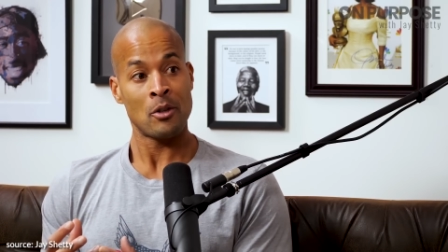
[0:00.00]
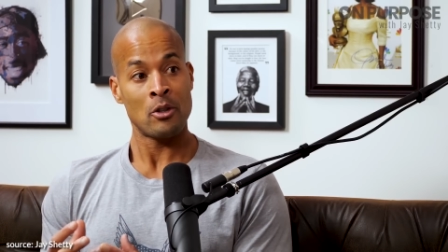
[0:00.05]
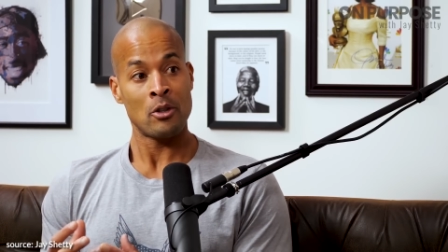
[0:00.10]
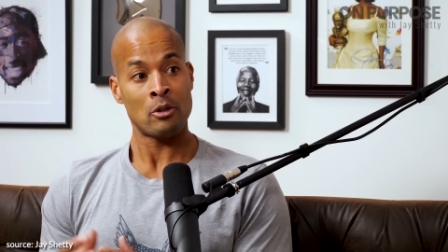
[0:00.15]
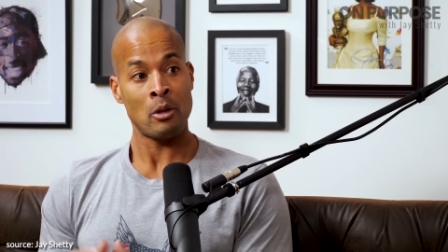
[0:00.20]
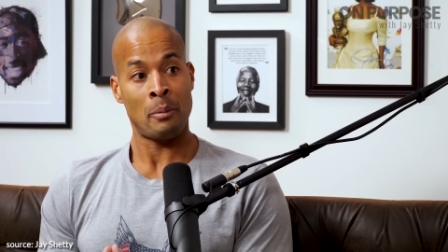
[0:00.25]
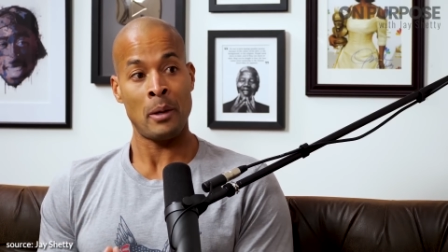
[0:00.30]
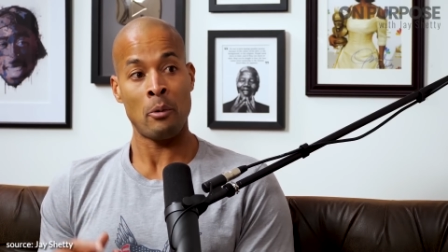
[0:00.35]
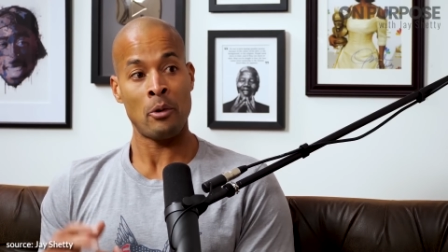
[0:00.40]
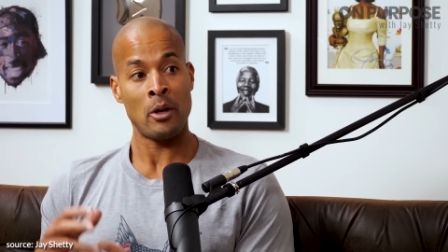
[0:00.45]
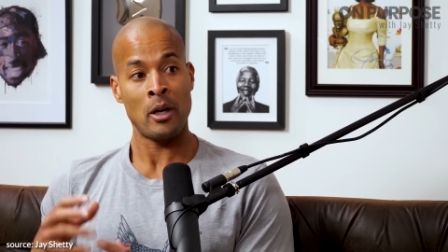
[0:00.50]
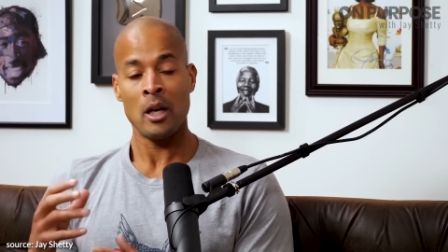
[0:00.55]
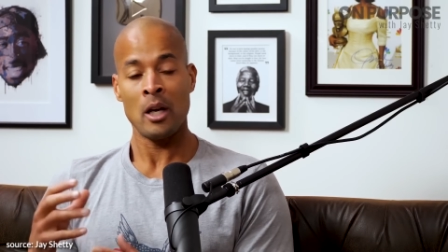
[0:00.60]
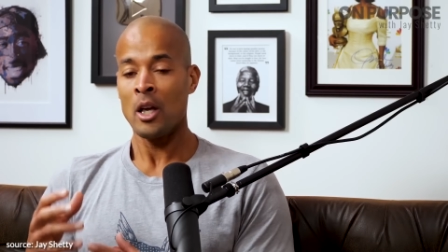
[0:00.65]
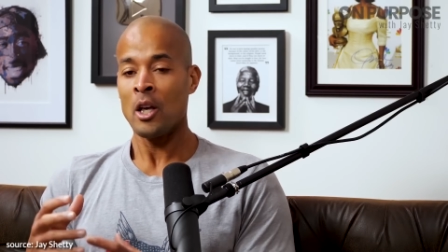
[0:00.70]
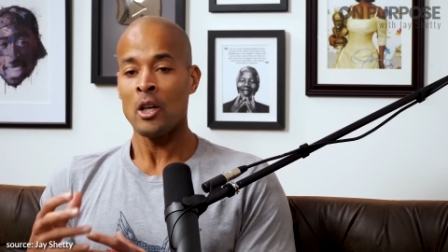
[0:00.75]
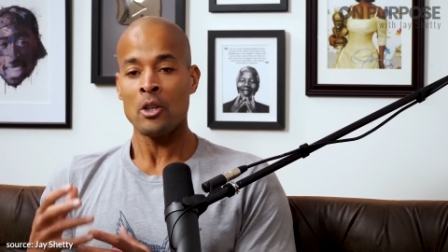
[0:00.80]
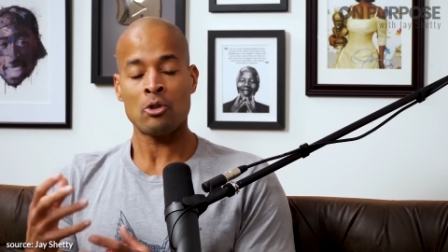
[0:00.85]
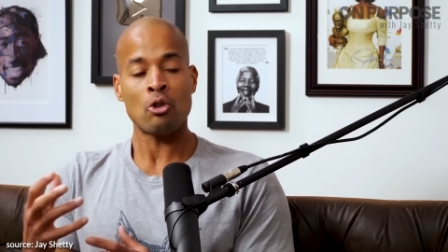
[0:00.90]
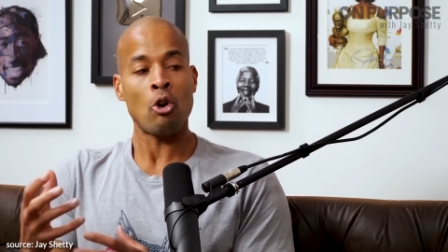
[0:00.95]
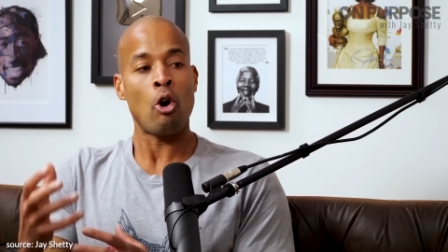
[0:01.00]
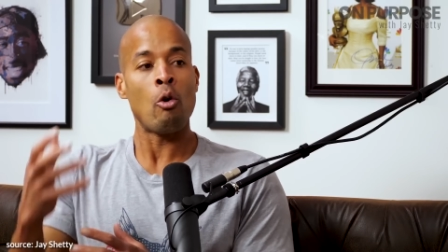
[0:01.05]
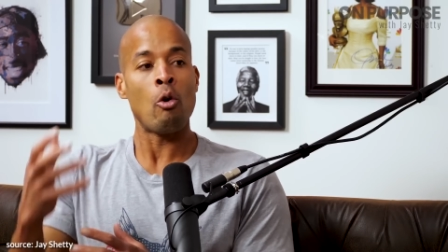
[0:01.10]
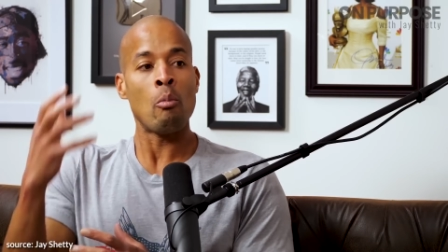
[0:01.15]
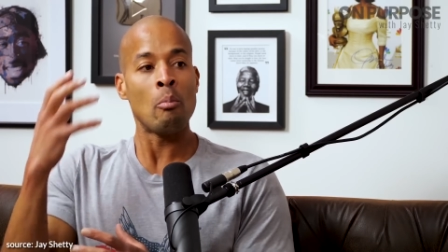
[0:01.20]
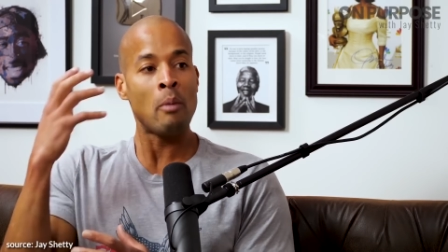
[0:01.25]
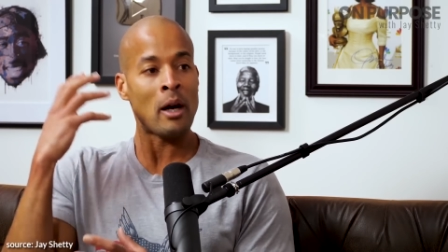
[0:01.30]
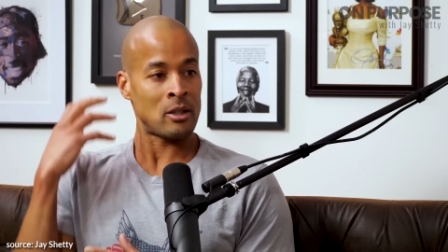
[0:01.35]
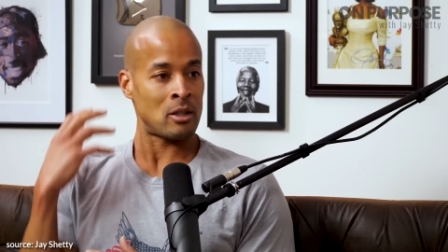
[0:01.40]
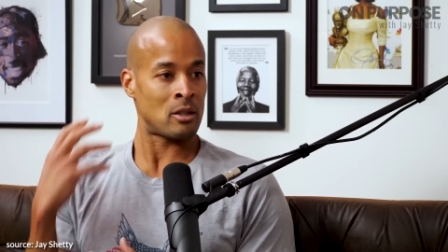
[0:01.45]
So people, so
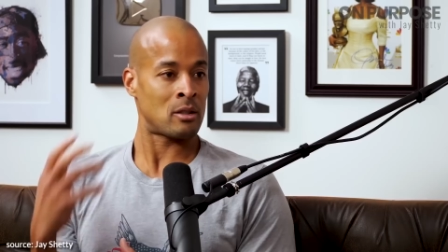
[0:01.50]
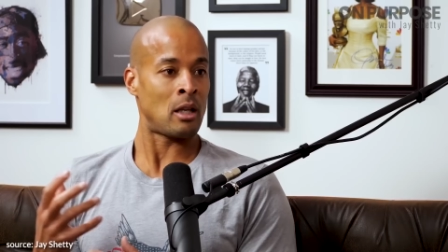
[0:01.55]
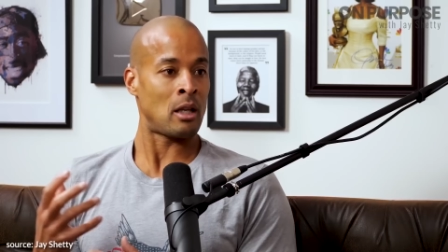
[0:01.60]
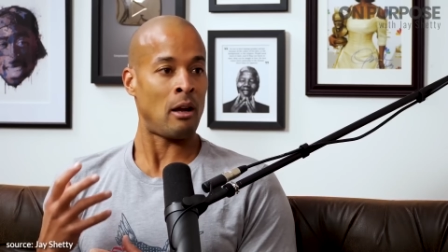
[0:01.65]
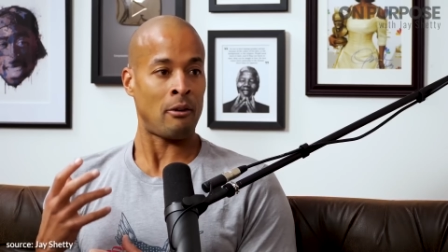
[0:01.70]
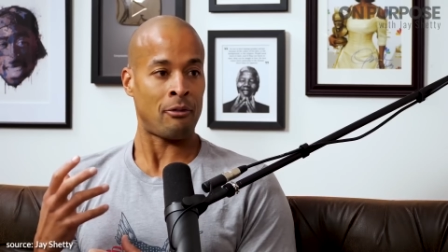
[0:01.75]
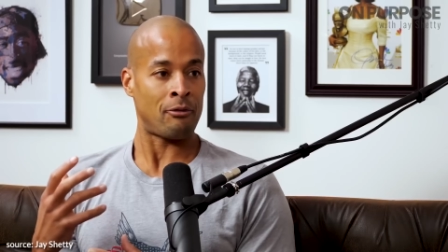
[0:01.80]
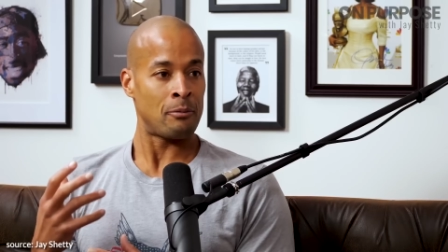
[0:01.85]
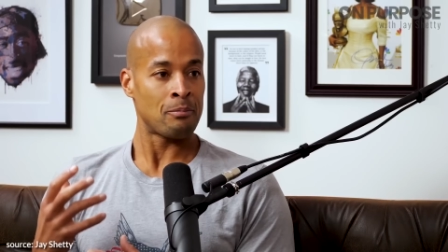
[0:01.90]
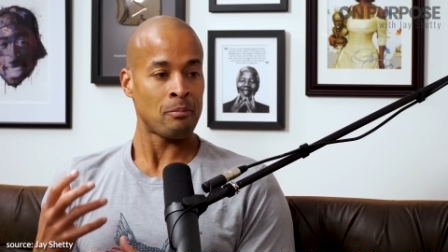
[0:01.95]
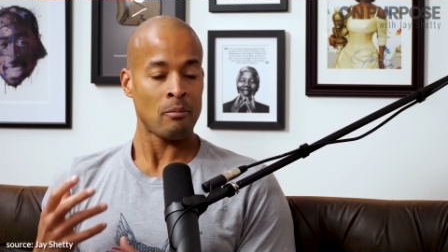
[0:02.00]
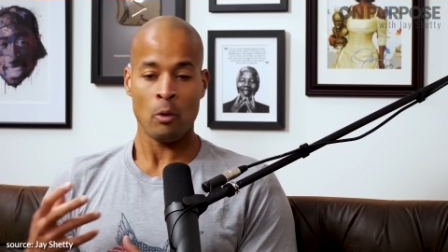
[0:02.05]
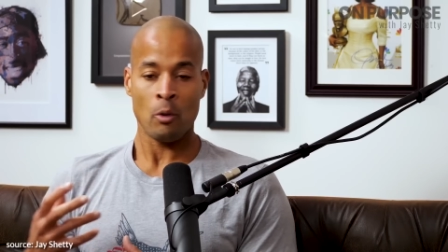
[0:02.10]
much stuff